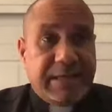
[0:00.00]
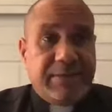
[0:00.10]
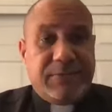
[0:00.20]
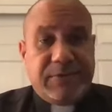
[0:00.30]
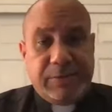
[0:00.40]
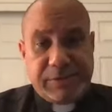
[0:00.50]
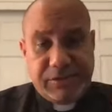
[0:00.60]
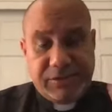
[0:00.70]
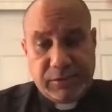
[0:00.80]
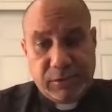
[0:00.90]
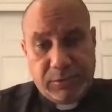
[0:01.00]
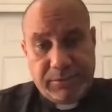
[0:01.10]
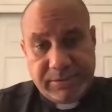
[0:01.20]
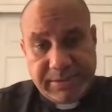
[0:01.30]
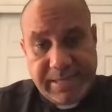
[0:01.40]
California, which is
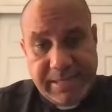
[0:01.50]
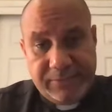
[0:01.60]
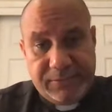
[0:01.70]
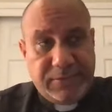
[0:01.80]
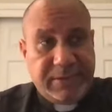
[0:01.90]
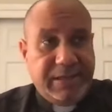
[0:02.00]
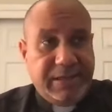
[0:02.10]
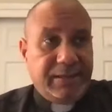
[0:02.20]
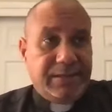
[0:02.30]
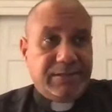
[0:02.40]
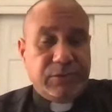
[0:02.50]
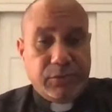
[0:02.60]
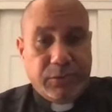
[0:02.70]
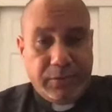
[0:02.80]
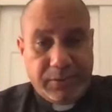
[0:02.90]
Northern California,
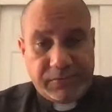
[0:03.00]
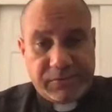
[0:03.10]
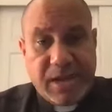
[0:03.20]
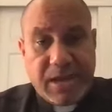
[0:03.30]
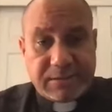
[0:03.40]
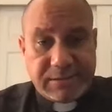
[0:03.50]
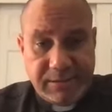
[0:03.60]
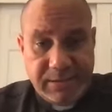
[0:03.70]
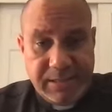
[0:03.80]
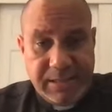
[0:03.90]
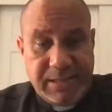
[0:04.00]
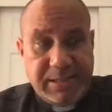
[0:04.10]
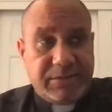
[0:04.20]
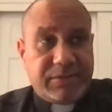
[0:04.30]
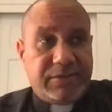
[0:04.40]
north of Stockton,
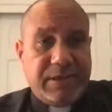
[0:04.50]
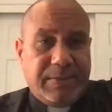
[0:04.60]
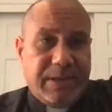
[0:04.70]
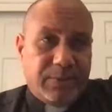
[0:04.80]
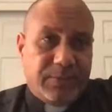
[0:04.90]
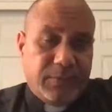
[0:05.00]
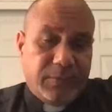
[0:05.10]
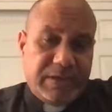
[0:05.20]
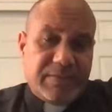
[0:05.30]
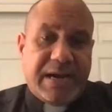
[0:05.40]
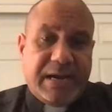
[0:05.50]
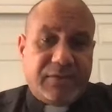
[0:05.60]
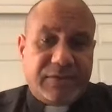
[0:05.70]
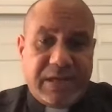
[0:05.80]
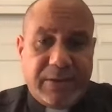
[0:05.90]
about 40
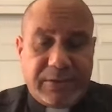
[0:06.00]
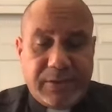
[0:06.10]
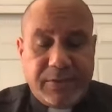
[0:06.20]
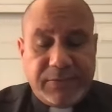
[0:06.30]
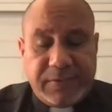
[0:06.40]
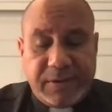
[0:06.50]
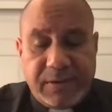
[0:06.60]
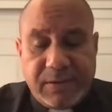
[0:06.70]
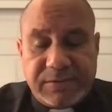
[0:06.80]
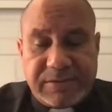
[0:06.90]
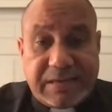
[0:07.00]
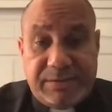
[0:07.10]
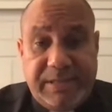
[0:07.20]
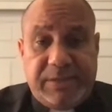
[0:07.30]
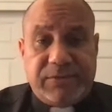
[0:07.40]
miles south of
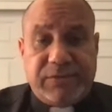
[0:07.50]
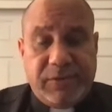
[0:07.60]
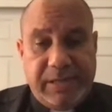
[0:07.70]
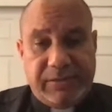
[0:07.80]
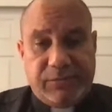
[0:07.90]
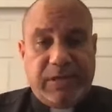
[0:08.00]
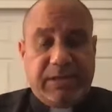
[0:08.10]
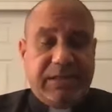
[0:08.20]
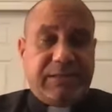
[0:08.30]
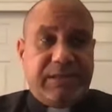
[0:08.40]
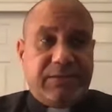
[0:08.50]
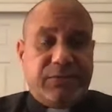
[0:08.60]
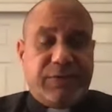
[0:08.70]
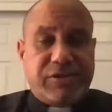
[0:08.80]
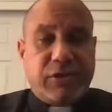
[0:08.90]
Sacramento. So it's what
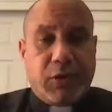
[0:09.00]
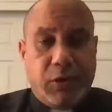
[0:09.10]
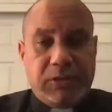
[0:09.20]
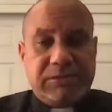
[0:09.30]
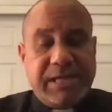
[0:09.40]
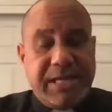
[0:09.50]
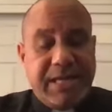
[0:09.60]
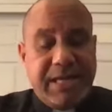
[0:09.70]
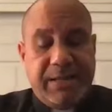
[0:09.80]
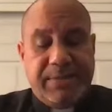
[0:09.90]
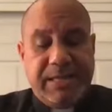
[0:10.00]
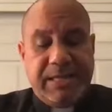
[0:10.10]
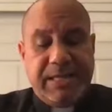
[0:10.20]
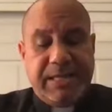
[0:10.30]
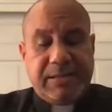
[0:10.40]
the region called
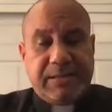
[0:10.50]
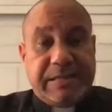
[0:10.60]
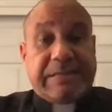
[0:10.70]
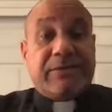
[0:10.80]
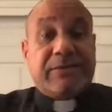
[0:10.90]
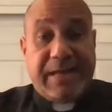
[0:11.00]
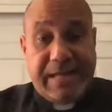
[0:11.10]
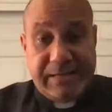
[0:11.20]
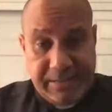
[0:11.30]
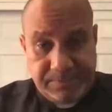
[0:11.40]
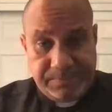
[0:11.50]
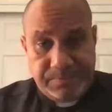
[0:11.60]
the Central Valley,